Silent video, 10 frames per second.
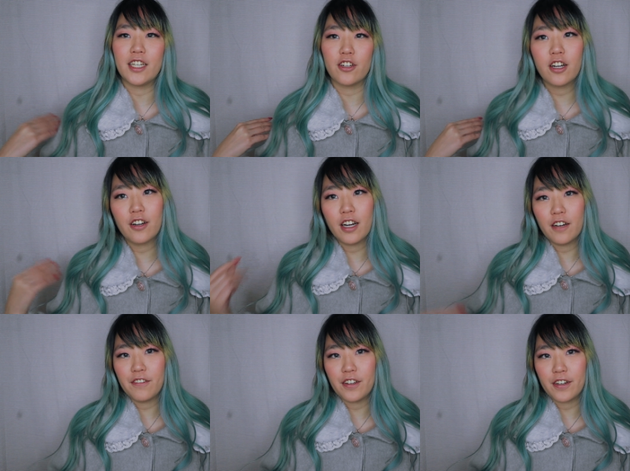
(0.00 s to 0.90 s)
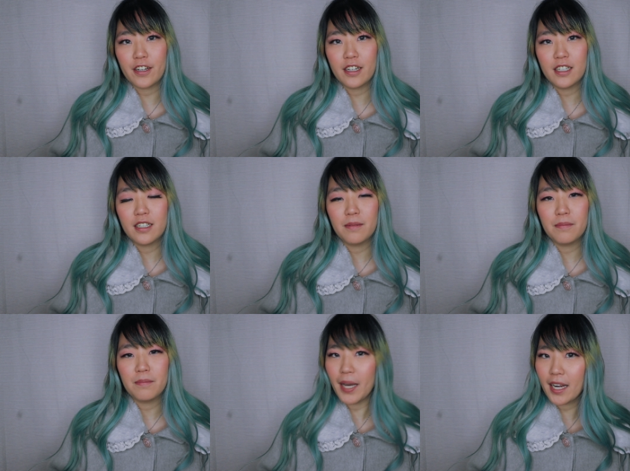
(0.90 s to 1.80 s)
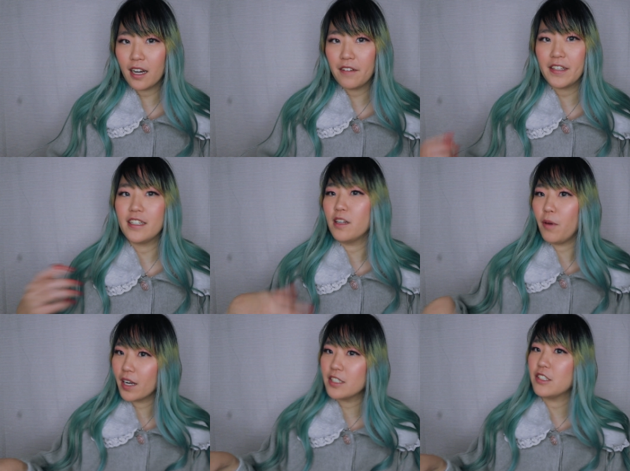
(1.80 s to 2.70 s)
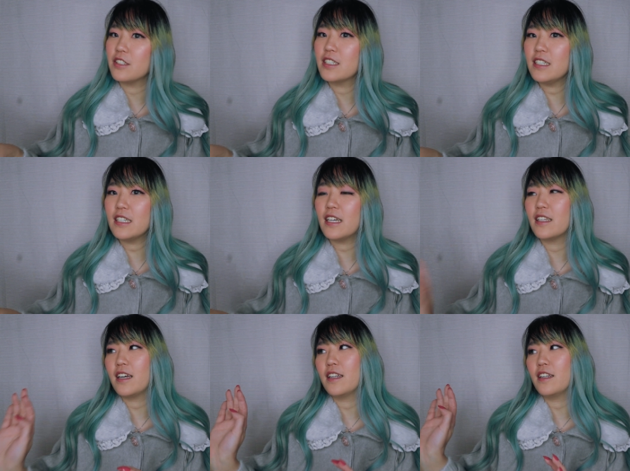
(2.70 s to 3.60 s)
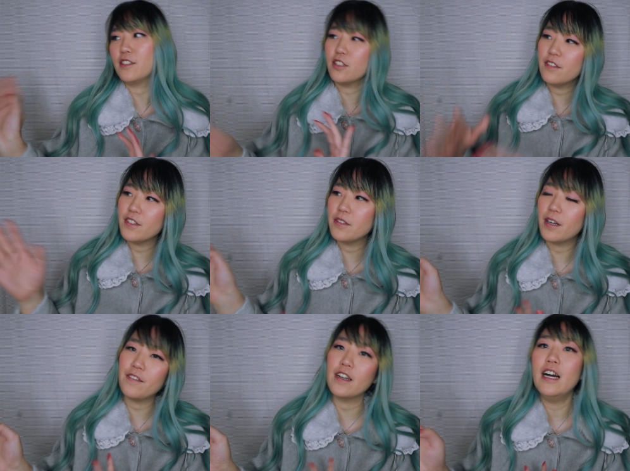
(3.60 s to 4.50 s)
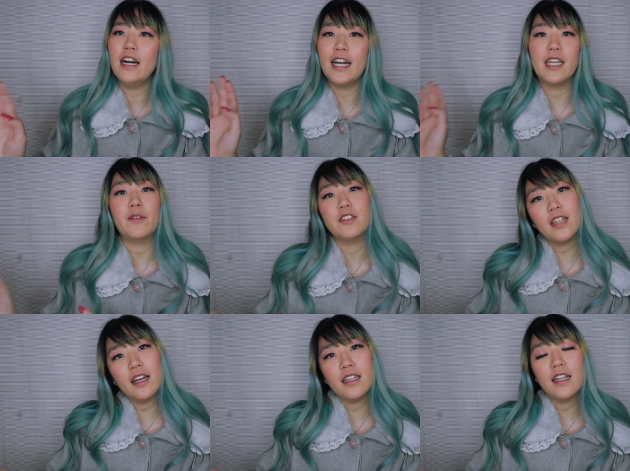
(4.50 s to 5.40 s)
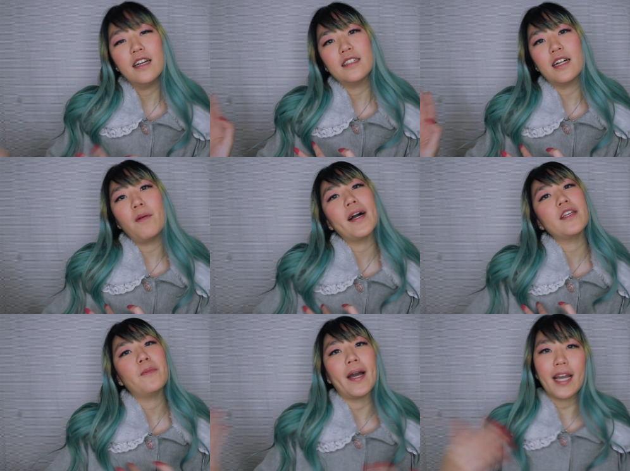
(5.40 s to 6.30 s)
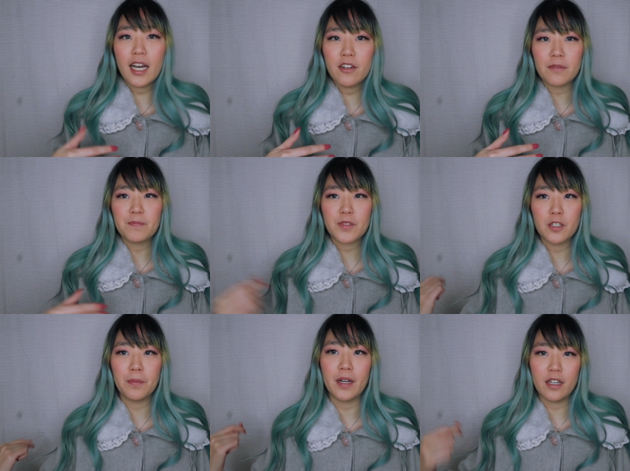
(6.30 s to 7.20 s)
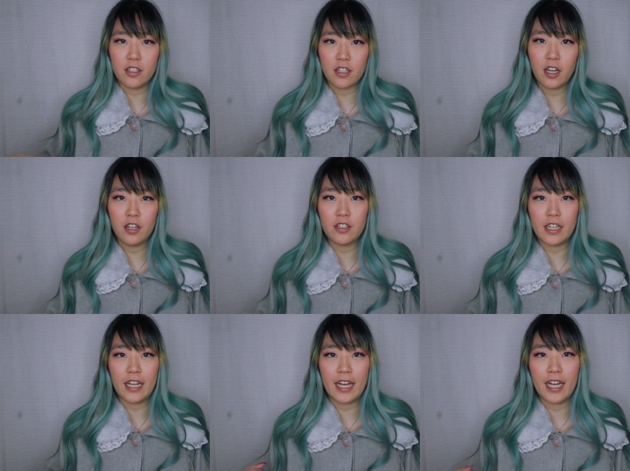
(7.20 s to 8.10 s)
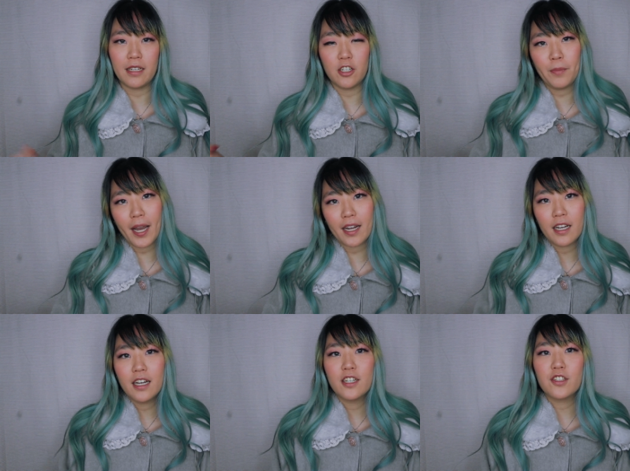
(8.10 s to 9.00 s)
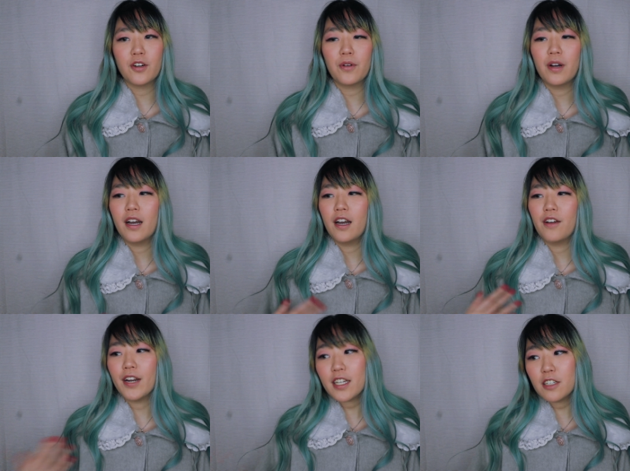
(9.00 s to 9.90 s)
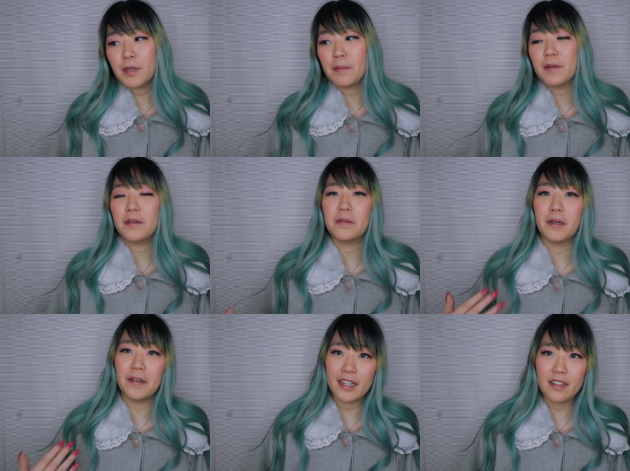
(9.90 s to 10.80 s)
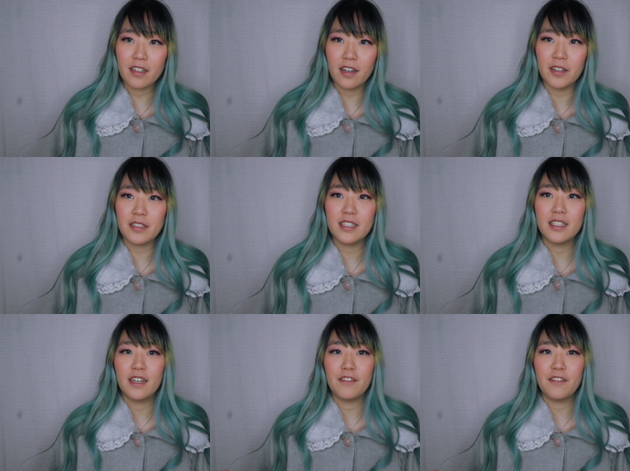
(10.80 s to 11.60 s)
your coat off, your bag off and then they'll walk you to your seat and then they'll serve you, whatever. And then when you're done, they'll walk you back out to put on your coat and your bag. So regular people who wear regular coats